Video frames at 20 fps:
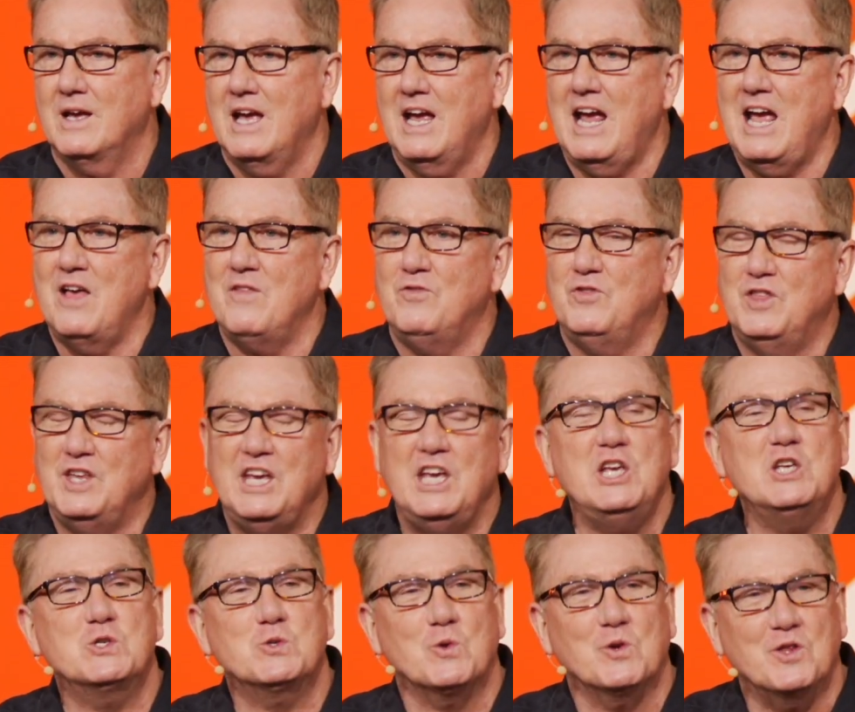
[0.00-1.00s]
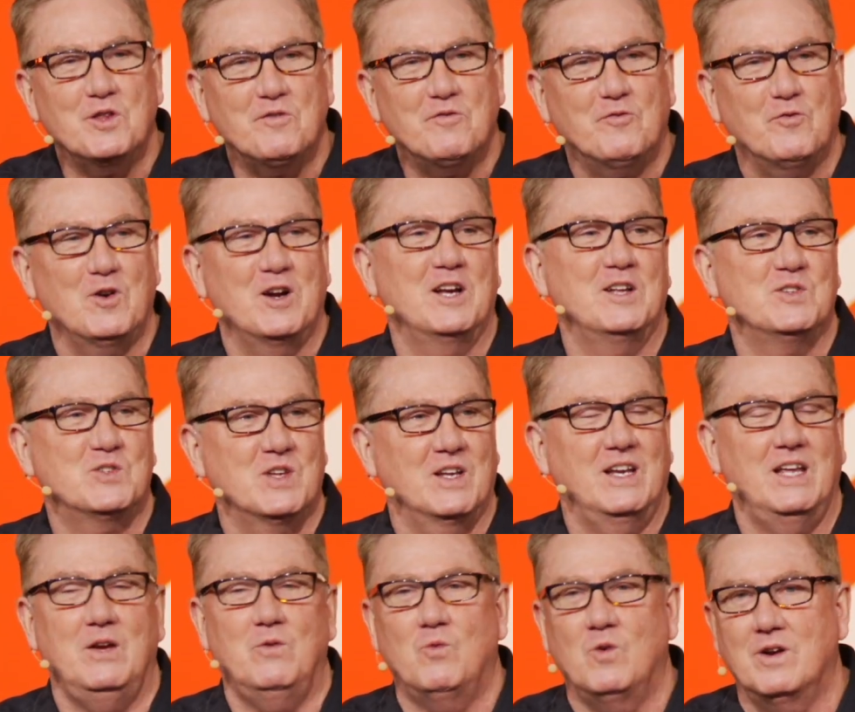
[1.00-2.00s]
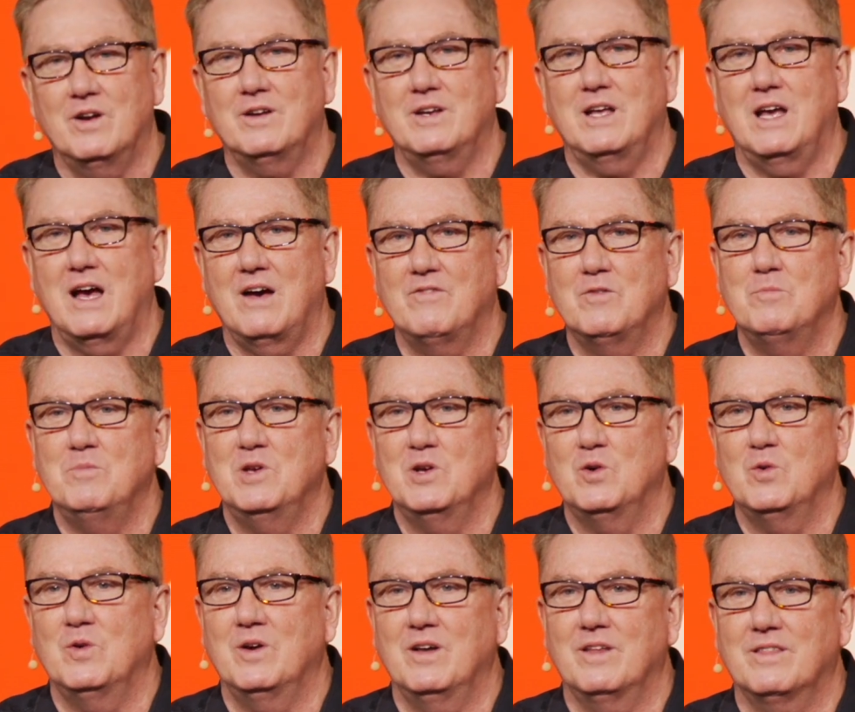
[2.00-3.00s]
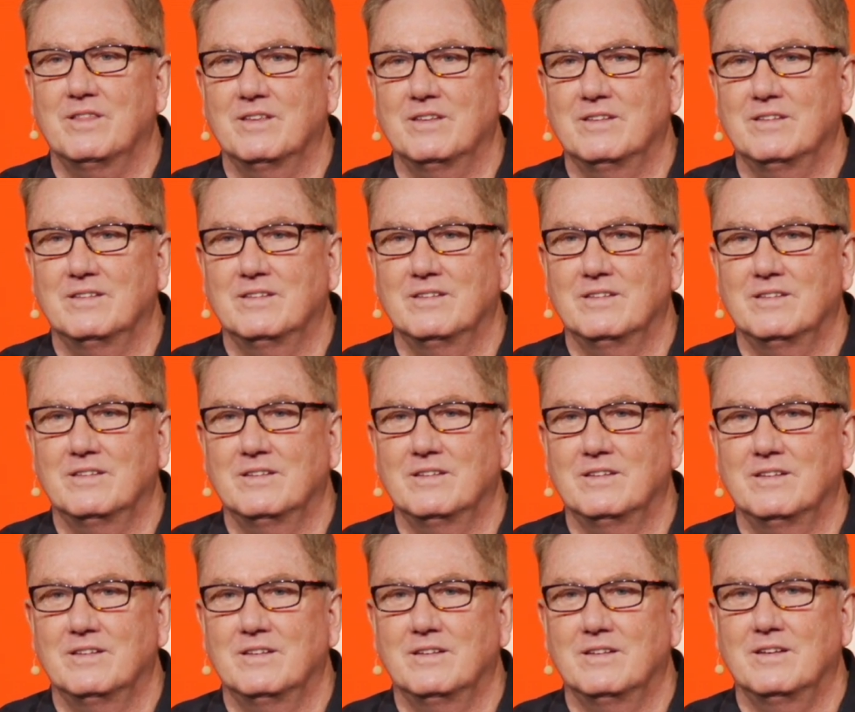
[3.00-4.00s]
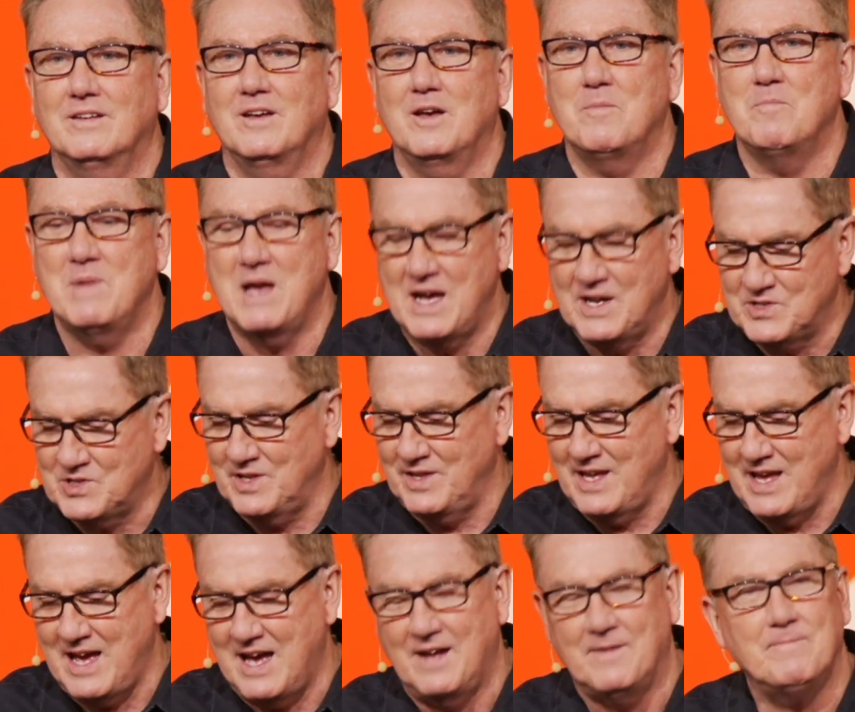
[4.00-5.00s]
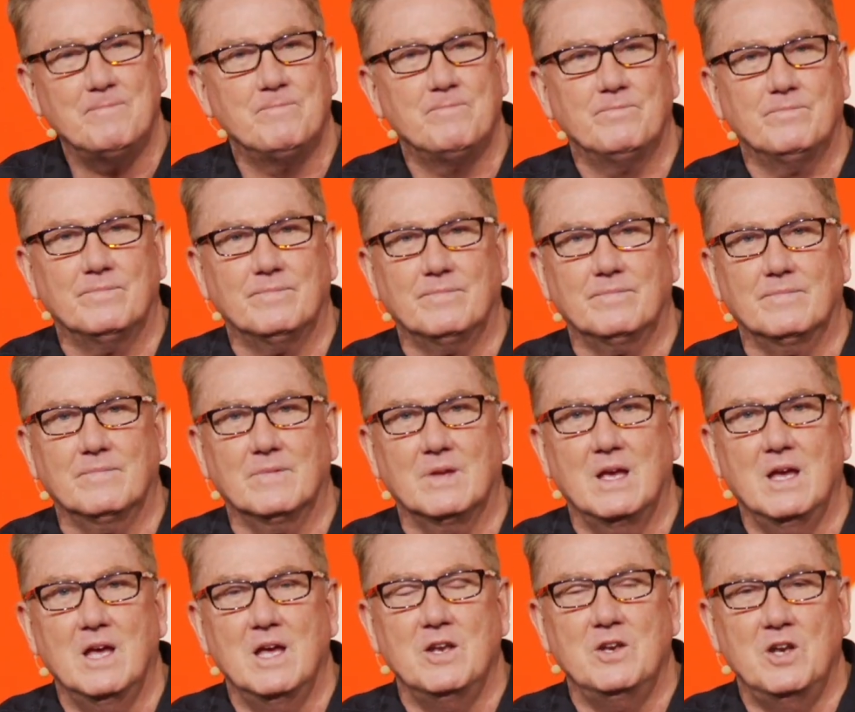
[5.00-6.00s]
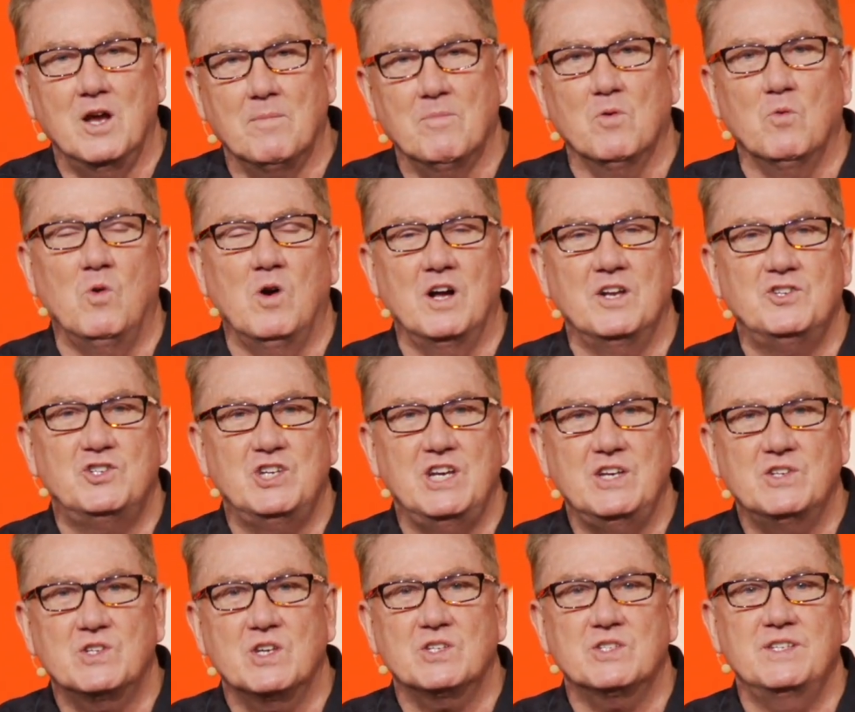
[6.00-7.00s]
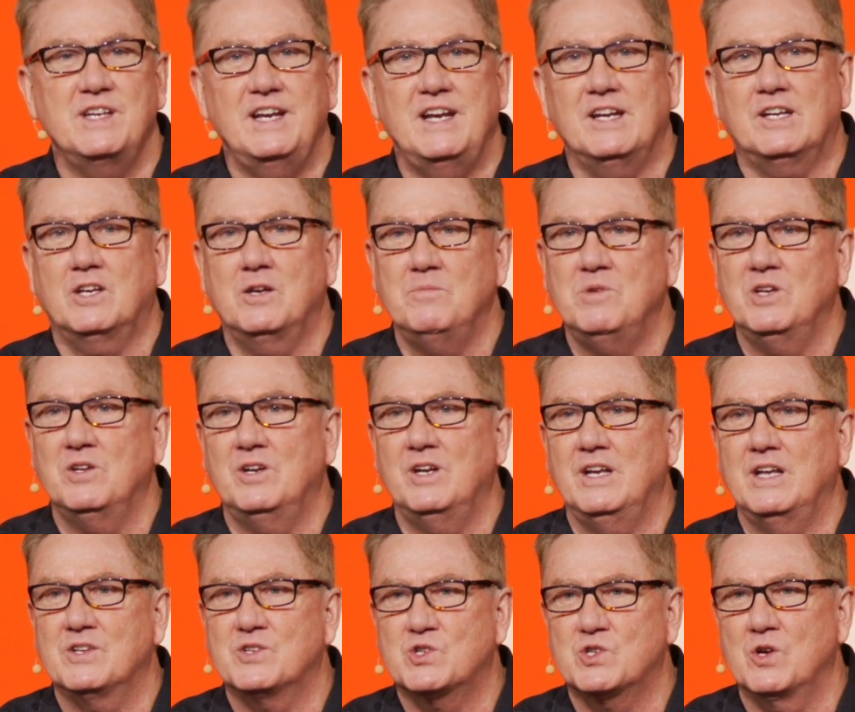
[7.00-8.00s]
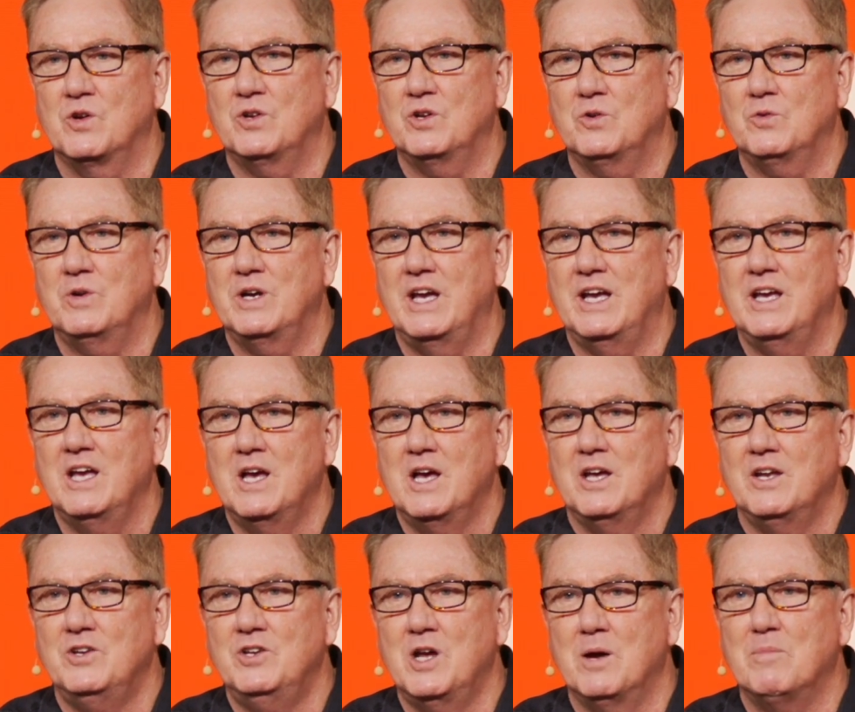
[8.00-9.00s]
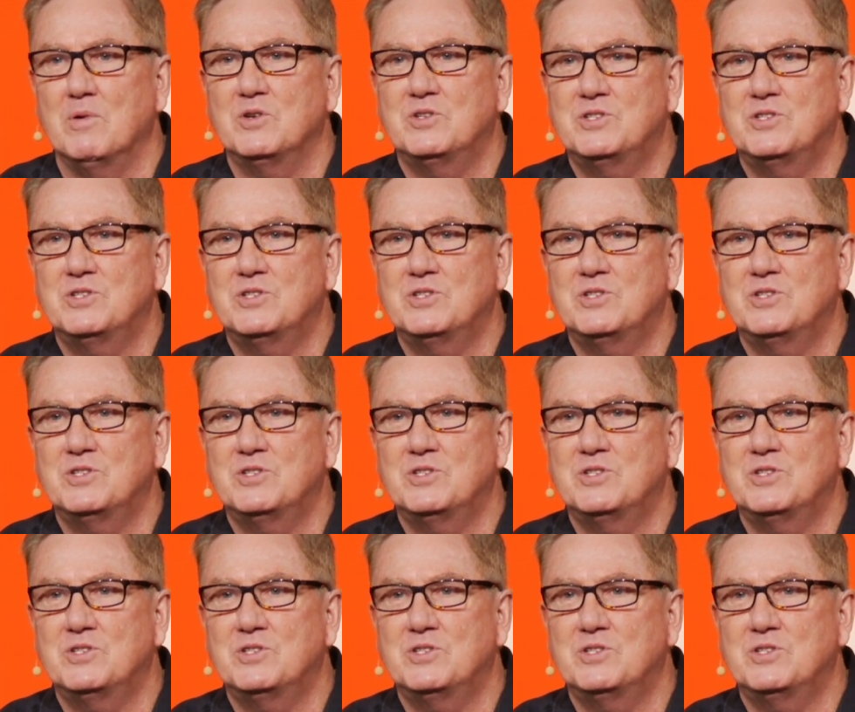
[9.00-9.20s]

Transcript: And these were the friends that he wanted to have a meal with. Imagine that. Number one, Jesus needed community, and so do we. Let me